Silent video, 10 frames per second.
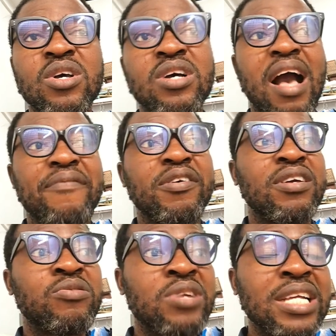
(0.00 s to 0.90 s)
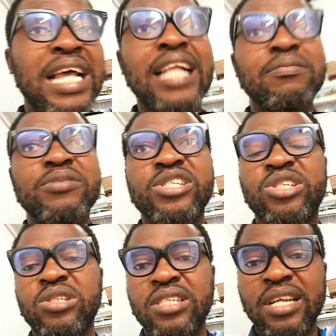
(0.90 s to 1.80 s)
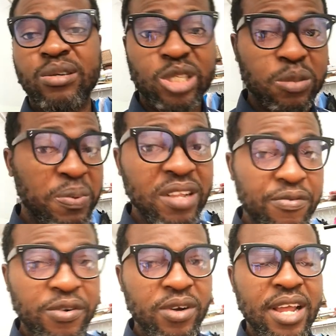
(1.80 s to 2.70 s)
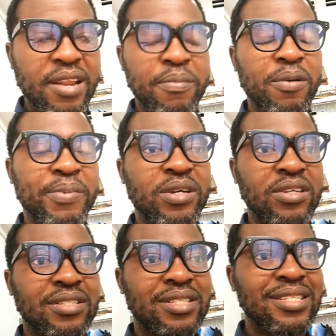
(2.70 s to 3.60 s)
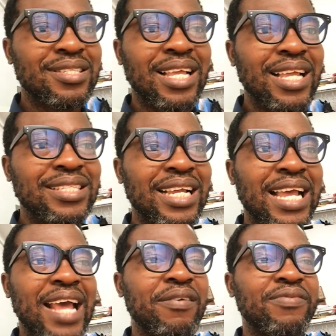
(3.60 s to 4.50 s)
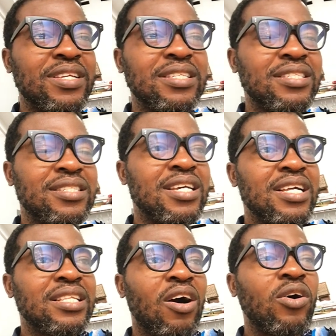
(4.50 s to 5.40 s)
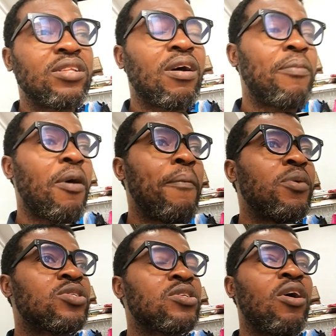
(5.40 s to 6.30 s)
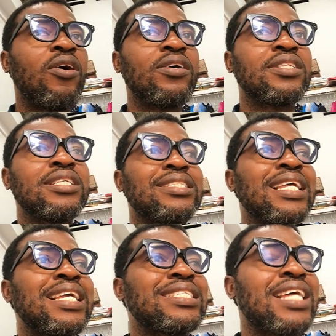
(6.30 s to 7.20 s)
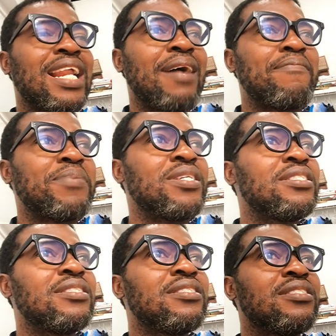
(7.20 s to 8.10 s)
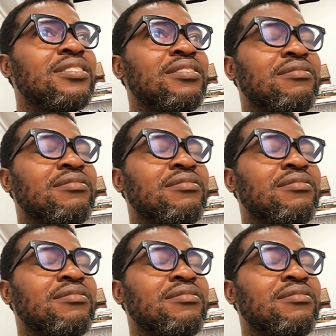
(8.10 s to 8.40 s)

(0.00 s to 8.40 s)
have a great admiration and respect for anymore. Because these days, the kind of things, almost all the things that are being